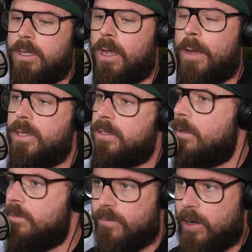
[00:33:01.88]
how many
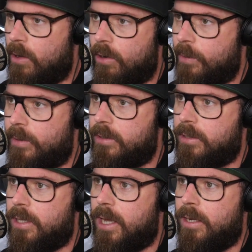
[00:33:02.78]
times have you had arguments
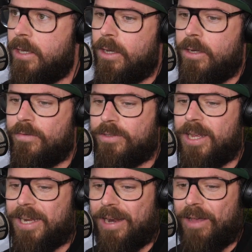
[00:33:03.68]
and then you've sat
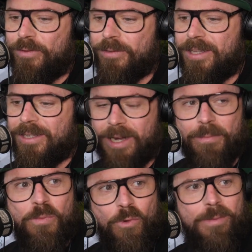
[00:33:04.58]
down afterwards and they said, I've
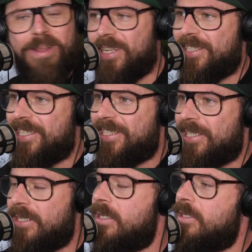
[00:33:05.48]
been worried about this.
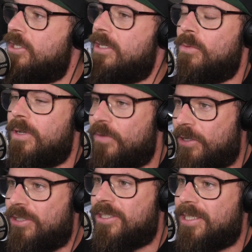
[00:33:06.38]
You think, gee, well, if you
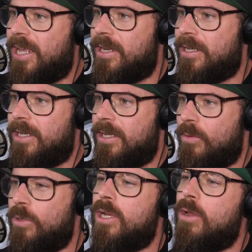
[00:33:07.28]
just said,
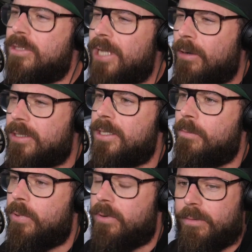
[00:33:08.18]
which I know sounds
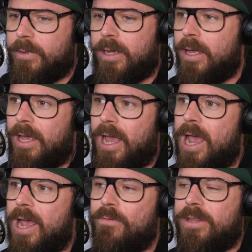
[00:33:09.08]
simple,
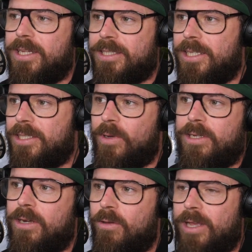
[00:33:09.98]
everything's easy when you
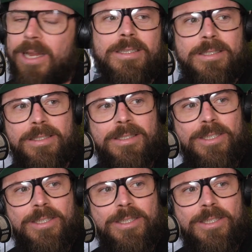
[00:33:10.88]
know the answers.